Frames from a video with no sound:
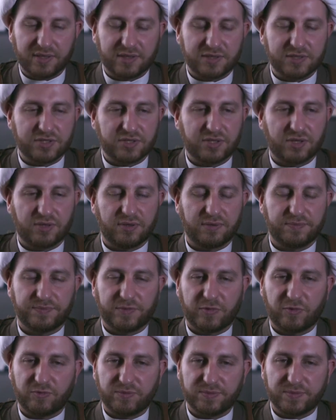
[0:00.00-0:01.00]
So
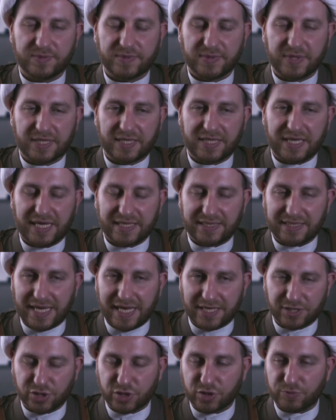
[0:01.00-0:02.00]
that
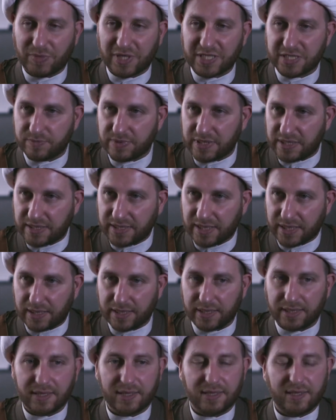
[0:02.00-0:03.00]
action must be
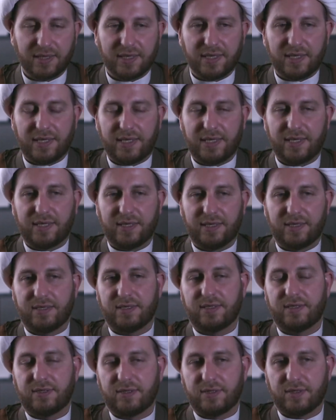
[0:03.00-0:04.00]
done,
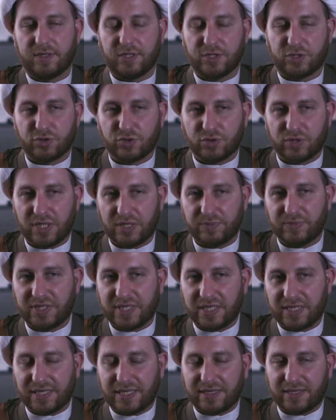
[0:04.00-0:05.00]
and it should not be
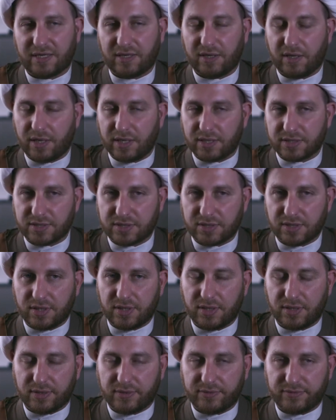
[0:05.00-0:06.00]
done at the cost
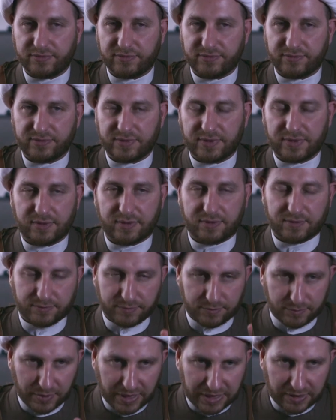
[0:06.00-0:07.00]
of
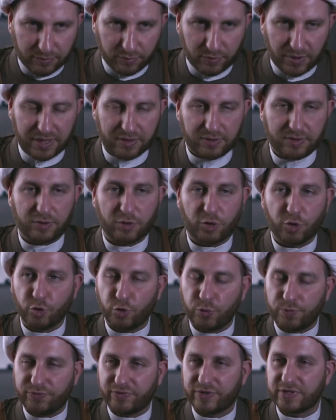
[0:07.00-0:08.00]
one
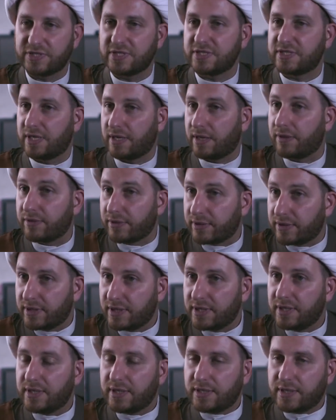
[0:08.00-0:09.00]
group versus another.
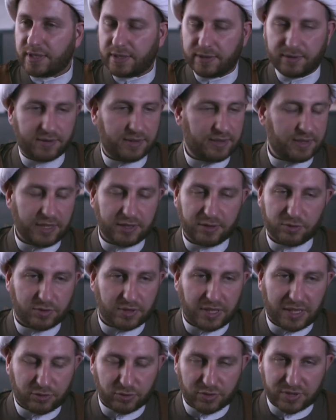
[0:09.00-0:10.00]

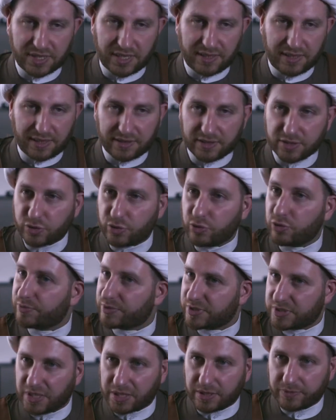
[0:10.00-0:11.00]
Not to say that this group
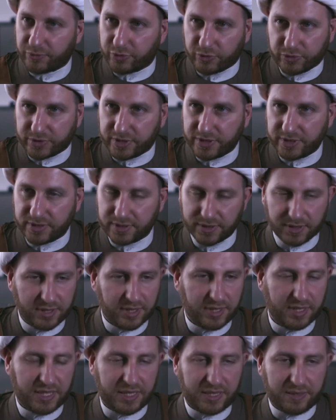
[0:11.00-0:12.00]
is not important,
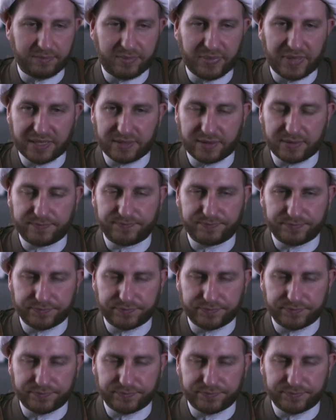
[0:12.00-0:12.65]
but